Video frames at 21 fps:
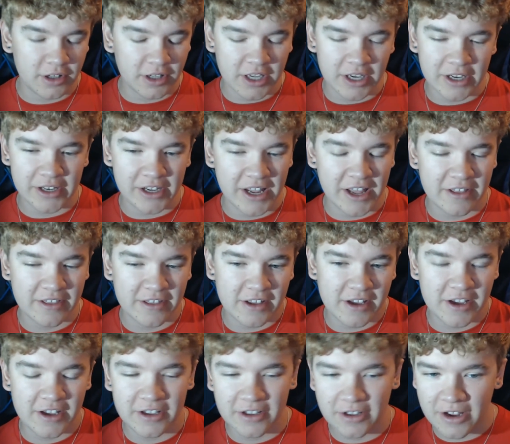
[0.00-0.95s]
Uh,
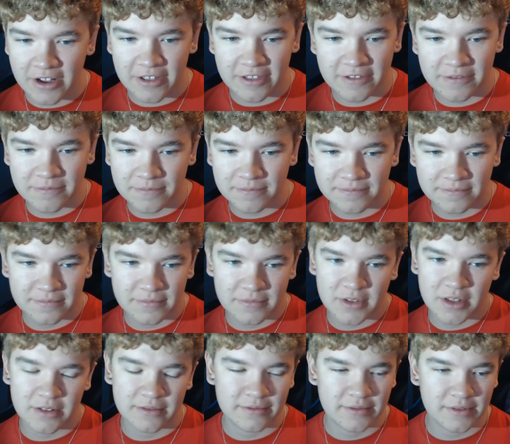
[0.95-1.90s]
Izzy is
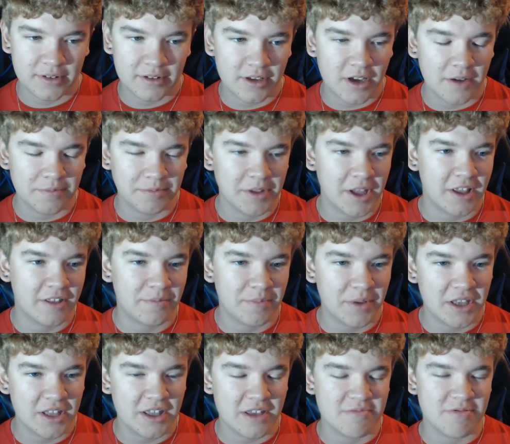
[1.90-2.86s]
Cupcake's
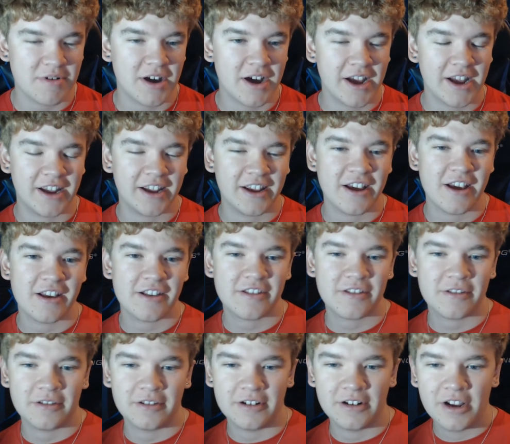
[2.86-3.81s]
Pinkie Pie, I guess,
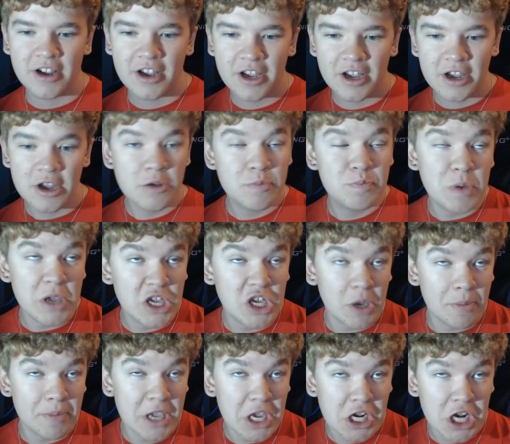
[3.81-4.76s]
or...
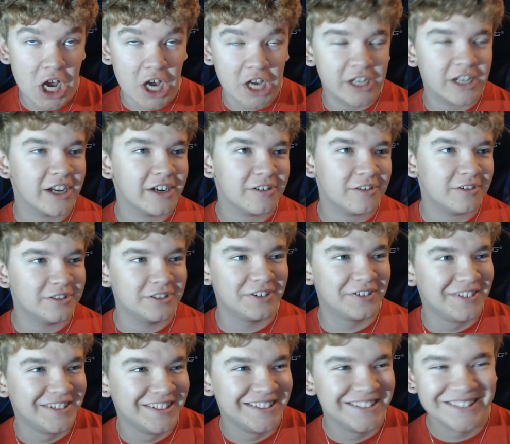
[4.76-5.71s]
Pinkamena, I don't.
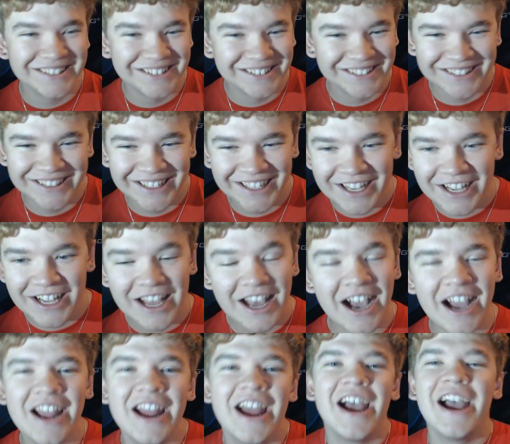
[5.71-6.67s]

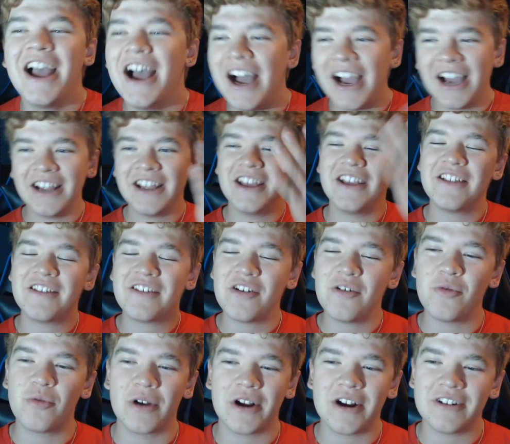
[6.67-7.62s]
I, I is it
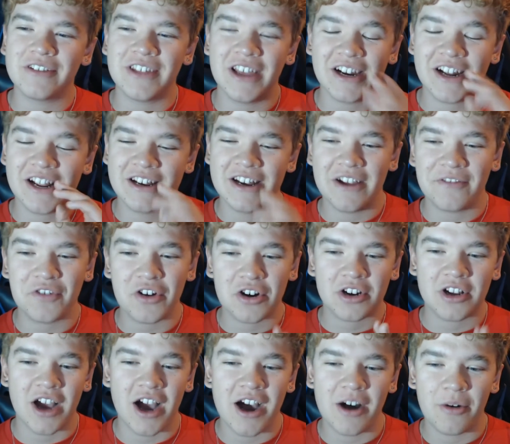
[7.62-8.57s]
weird that I never
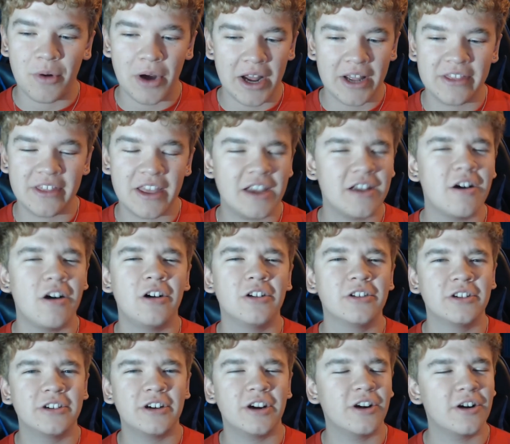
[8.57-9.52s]
got why they
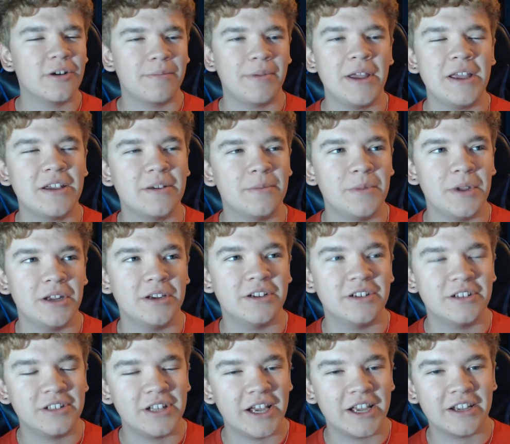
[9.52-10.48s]
called her Pinkamena?
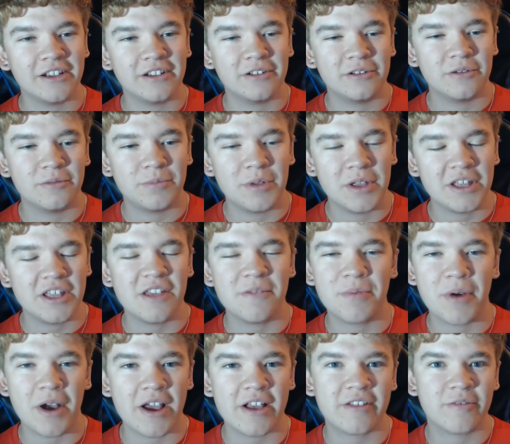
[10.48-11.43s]
Like Pinkie
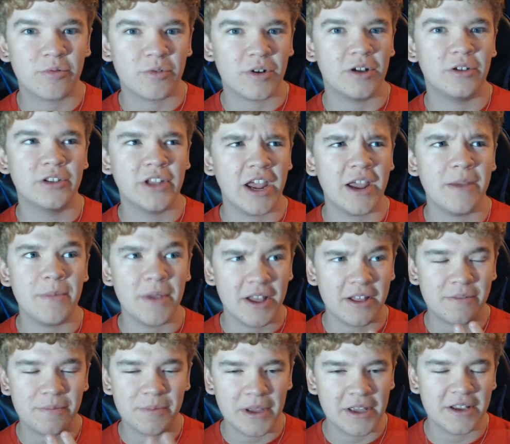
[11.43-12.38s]
Pie's real name is
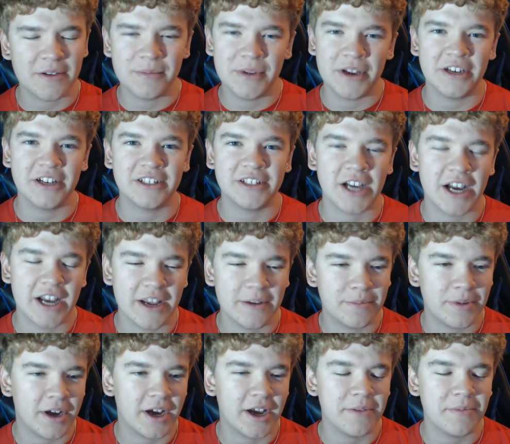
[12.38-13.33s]
Pinkamena Diane
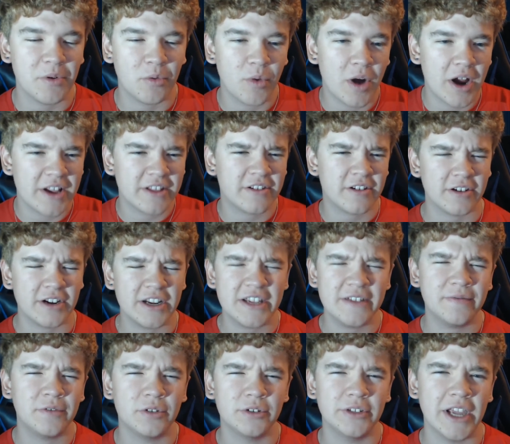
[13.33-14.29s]
Pie, but why is her
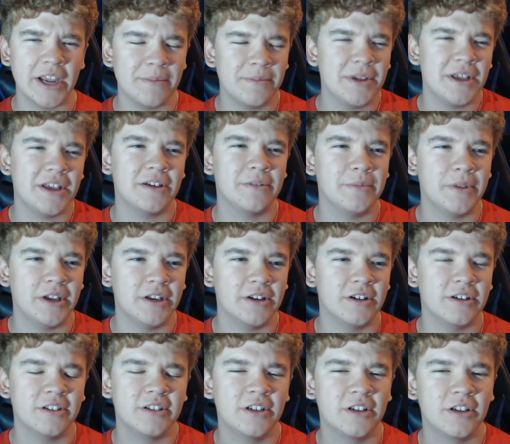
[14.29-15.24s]
evil name Pinkamena?
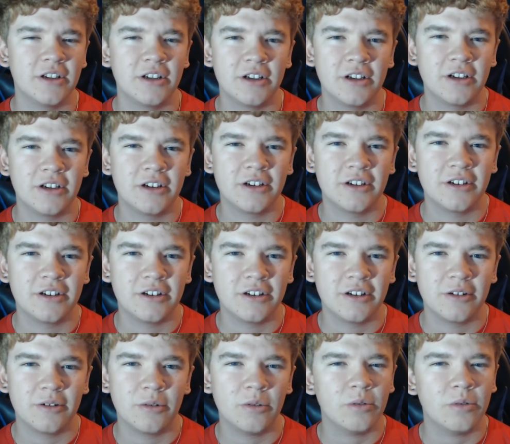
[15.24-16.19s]

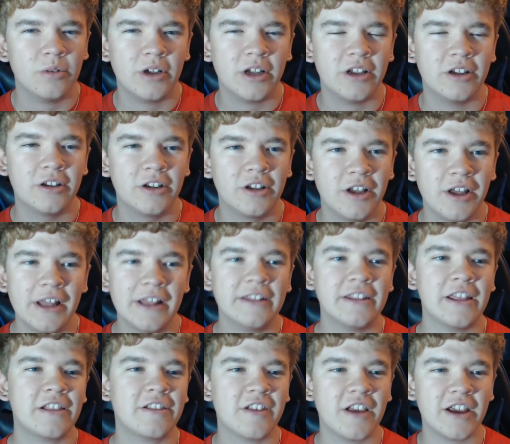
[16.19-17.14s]
What?
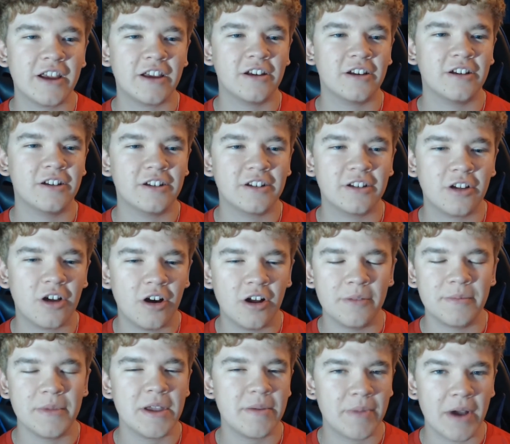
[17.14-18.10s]
That's like calling
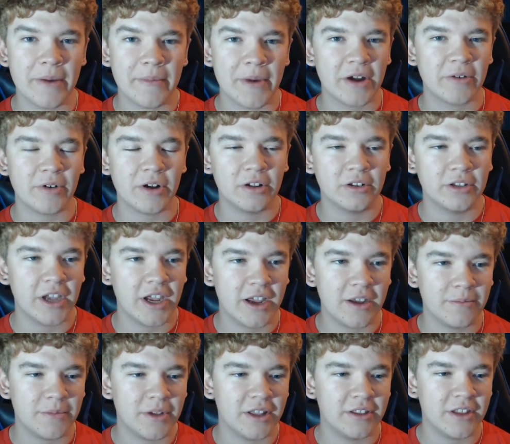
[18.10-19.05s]
me by my real
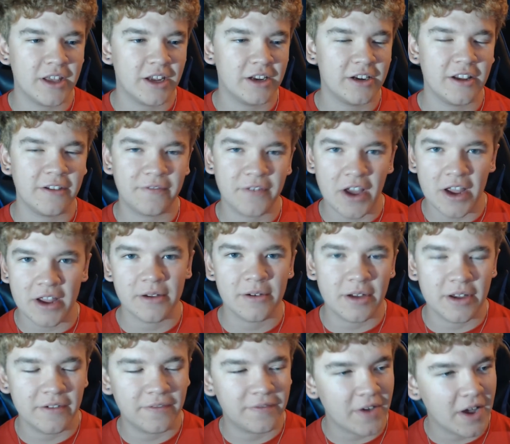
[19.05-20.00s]
name, and then if I
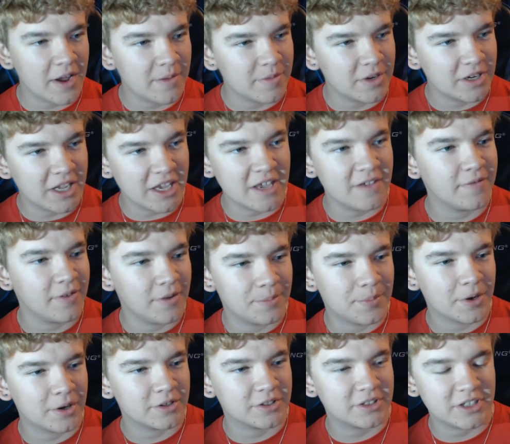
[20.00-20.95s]
if I'm an evil
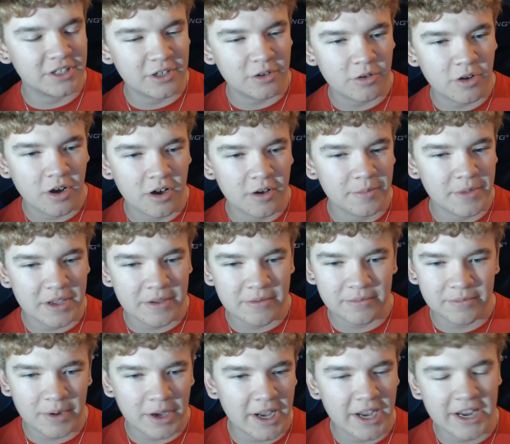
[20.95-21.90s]
person, you call me
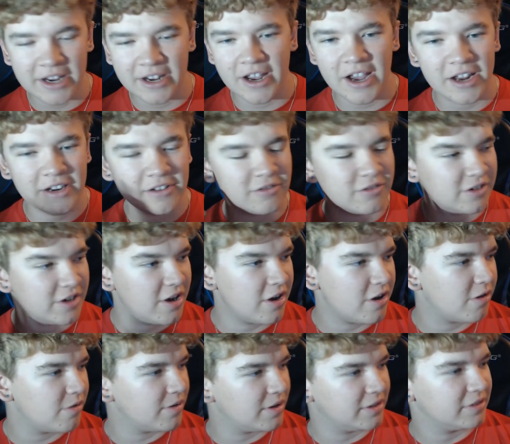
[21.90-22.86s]
by I don't
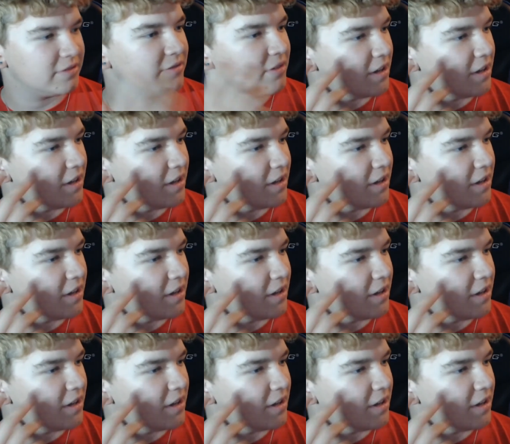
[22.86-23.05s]
know a.